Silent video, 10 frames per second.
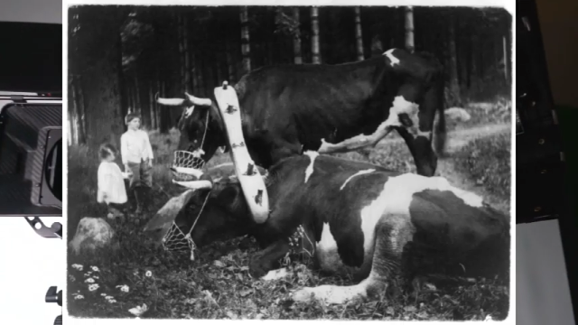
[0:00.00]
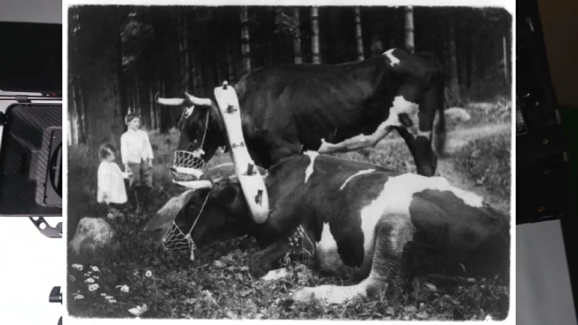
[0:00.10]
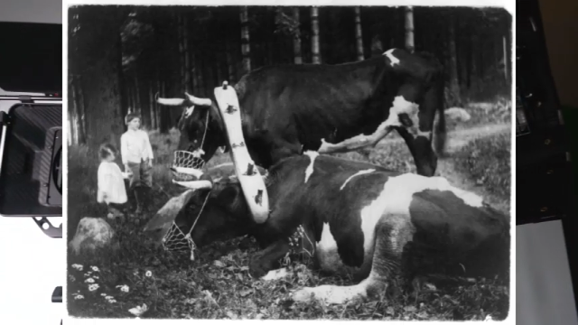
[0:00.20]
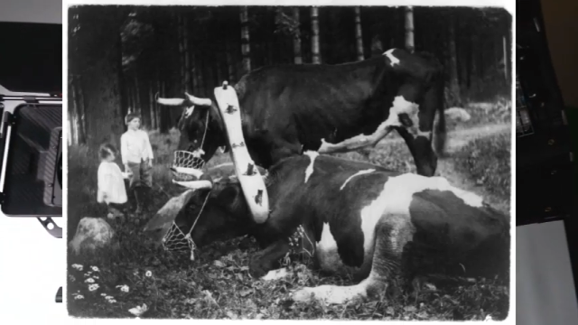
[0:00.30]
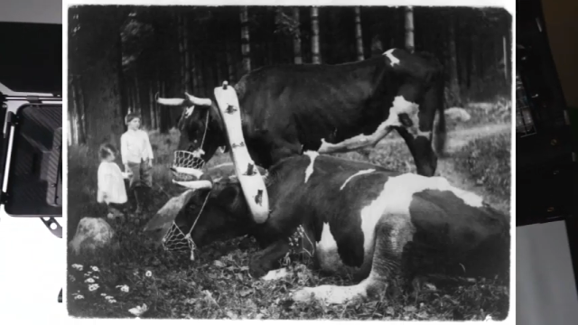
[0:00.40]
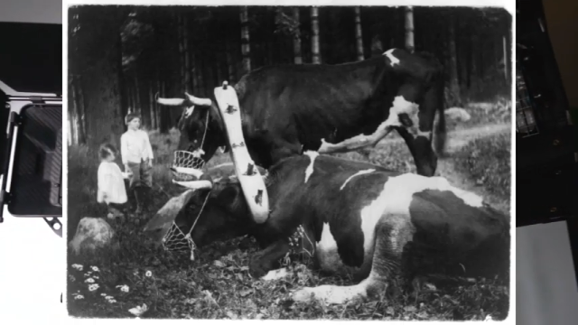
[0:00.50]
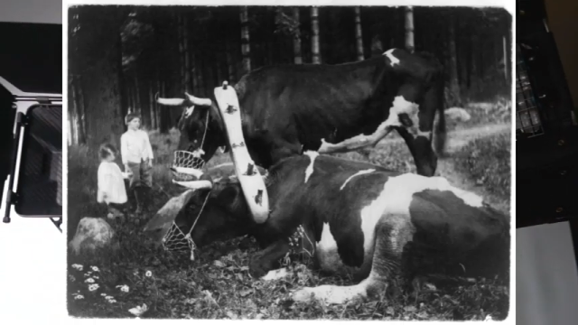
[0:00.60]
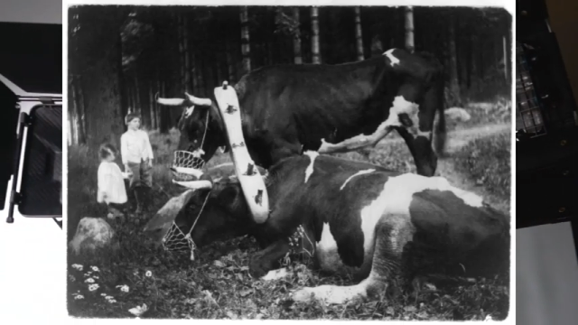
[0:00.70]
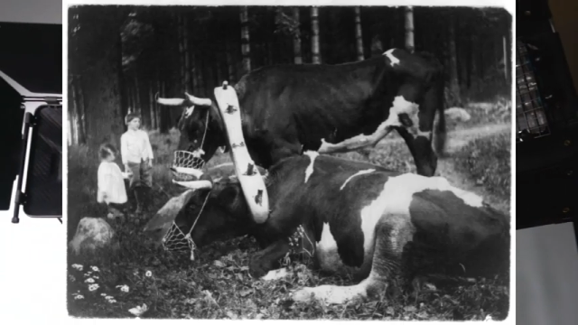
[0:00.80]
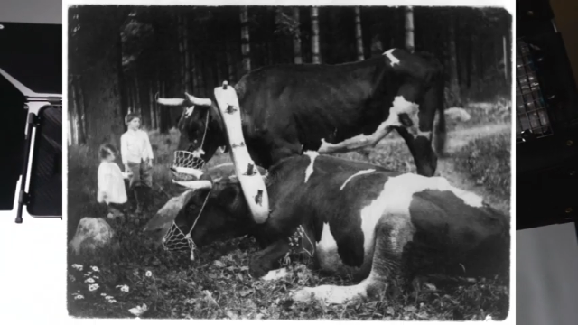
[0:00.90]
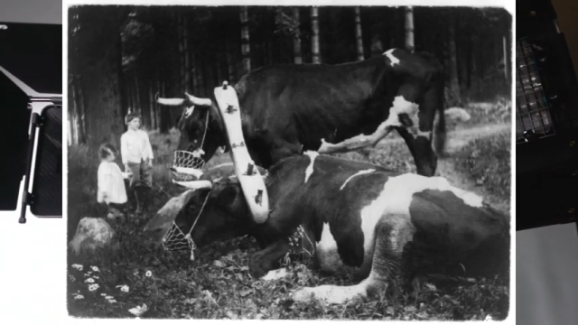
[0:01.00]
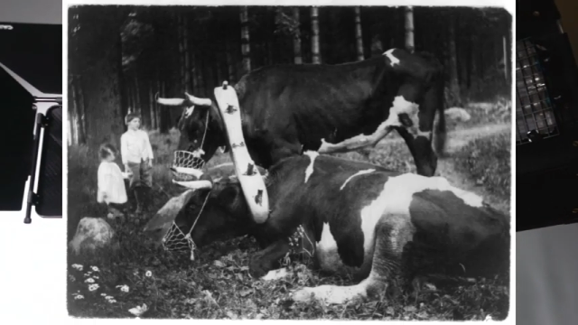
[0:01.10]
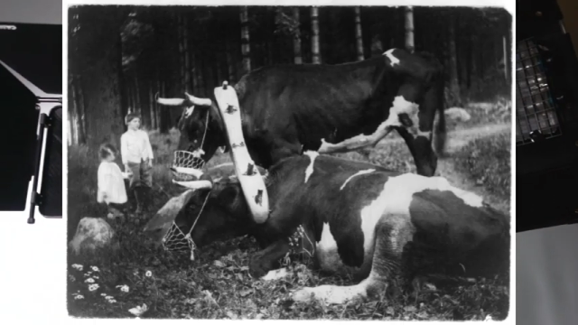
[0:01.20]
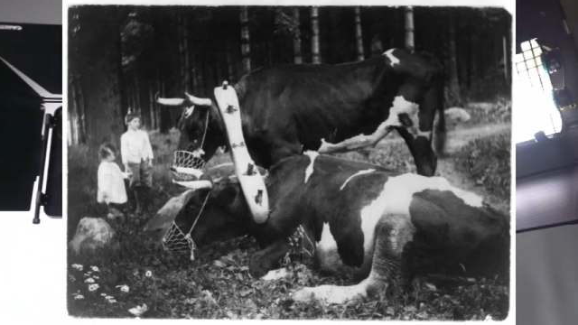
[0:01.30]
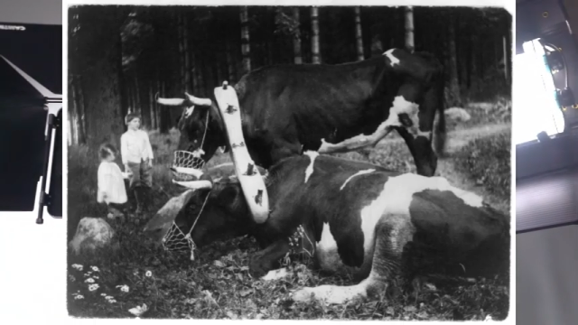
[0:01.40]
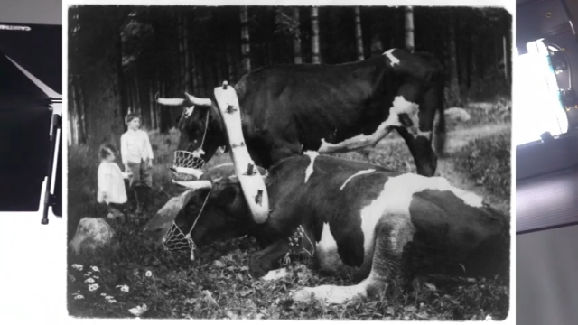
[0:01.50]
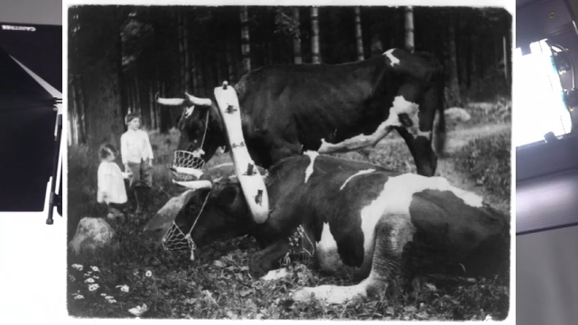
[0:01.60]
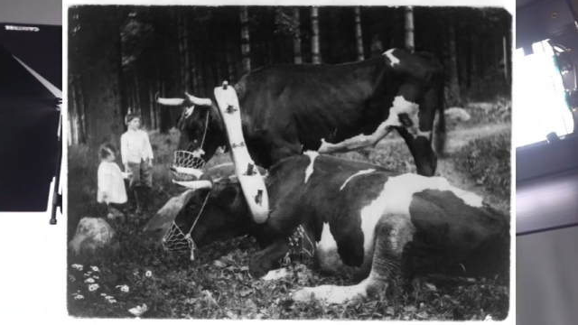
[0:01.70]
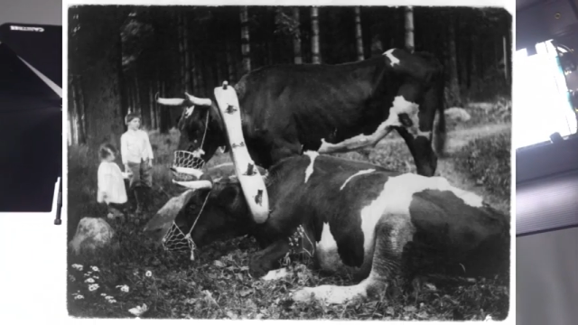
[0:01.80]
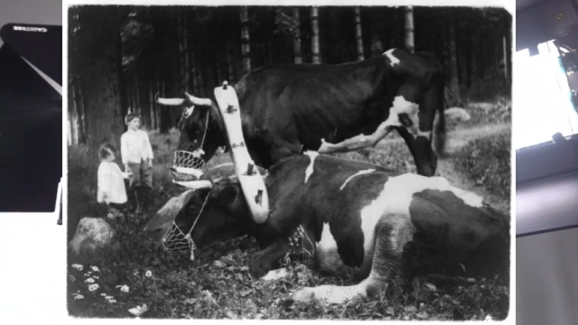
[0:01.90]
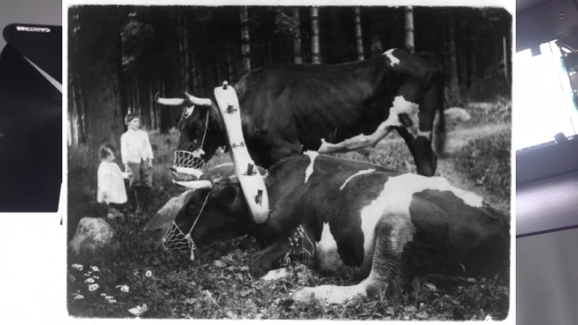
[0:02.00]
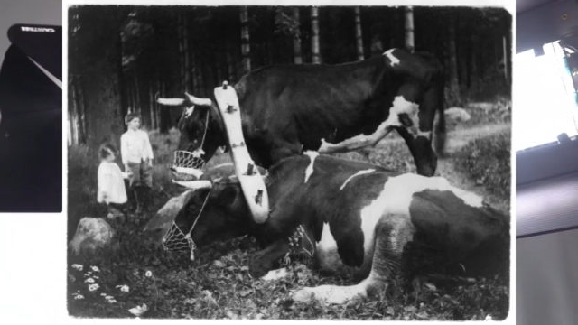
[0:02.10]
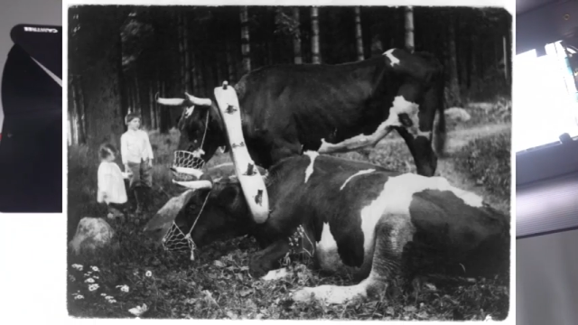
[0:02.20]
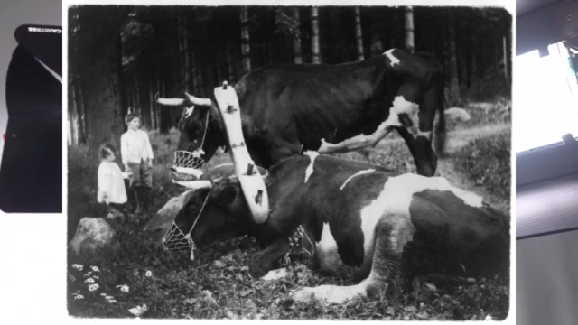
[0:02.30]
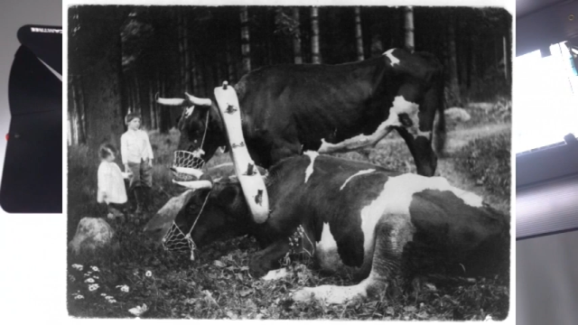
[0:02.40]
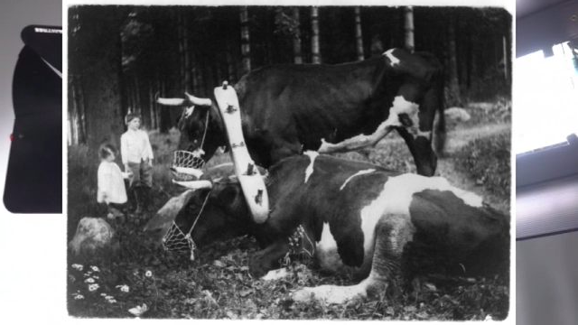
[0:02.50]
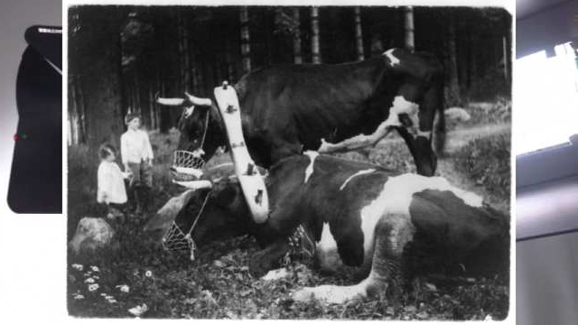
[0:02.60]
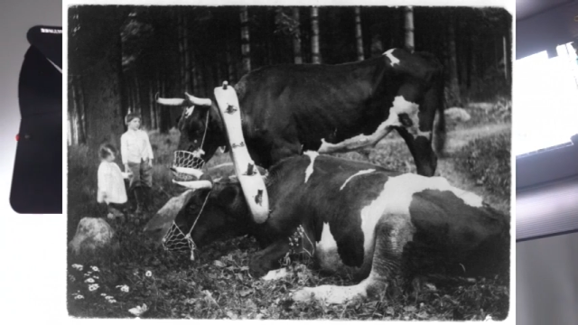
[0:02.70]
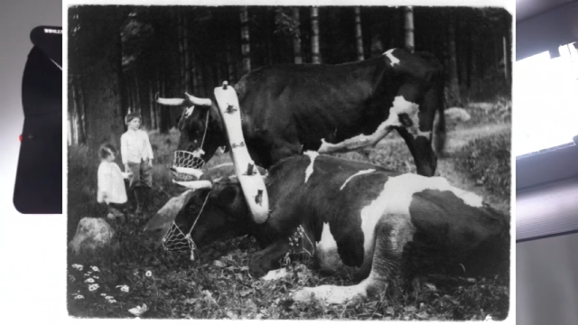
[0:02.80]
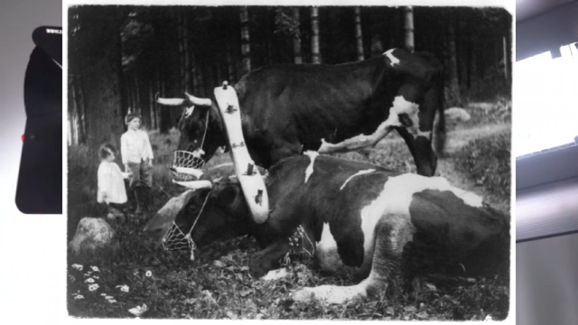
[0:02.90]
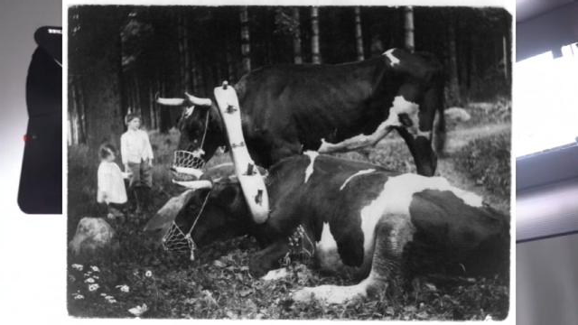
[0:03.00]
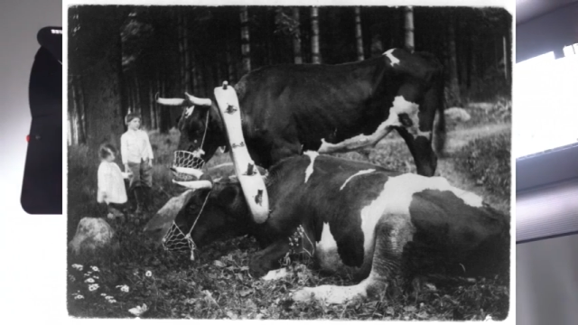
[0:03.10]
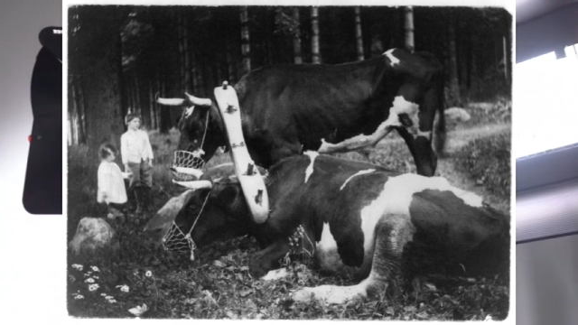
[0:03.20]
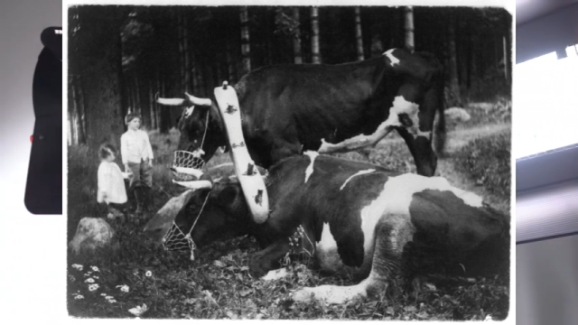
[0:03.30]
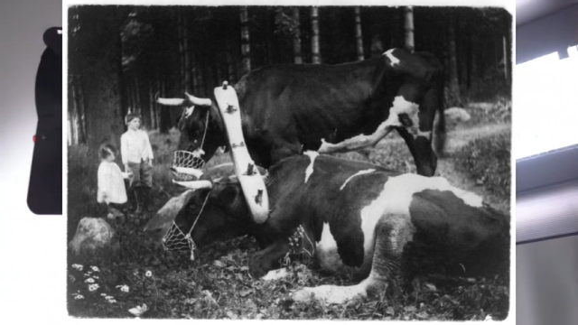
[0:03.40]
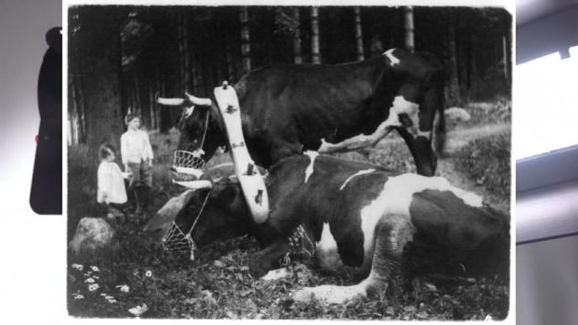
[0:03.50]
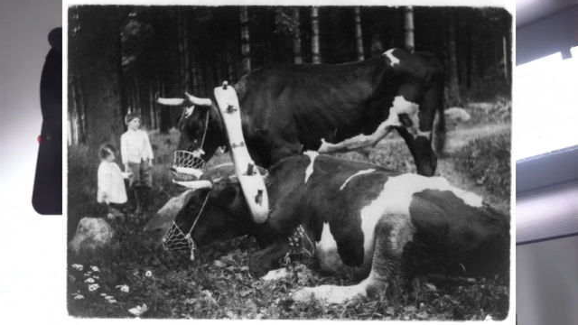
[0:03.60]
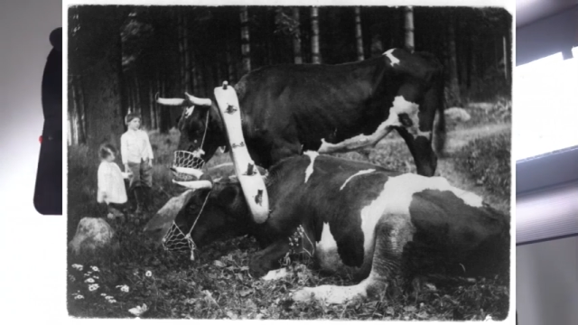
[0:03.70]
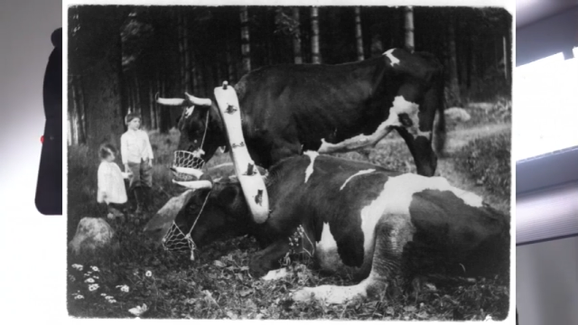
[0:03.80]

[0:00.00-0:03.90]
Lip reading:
[unreadable: no face in view]